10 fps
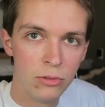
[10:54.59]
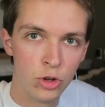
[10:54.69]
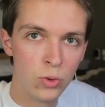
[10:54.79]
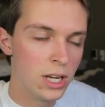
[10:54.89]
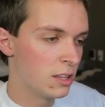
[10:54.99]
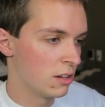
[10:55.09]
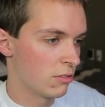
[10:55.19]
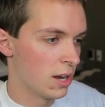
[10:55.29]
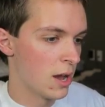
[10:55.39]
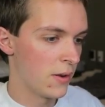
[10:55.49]
do anything
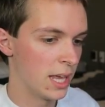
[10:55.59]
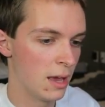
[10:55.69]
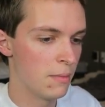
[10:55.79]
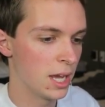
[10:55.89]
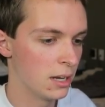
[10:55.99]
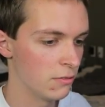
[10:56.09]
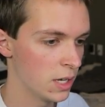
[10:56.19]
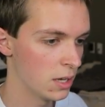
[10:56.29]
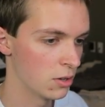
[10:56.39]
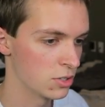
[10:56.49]
right now. I can't make any
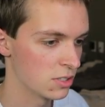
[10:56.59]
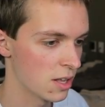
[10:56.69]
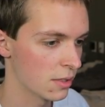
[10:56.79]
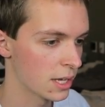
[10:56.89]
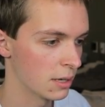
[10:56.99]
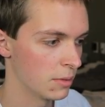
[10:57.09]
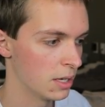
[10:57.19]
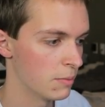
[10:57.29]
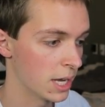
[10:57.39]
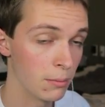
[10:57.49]
videos. It's not letting me. My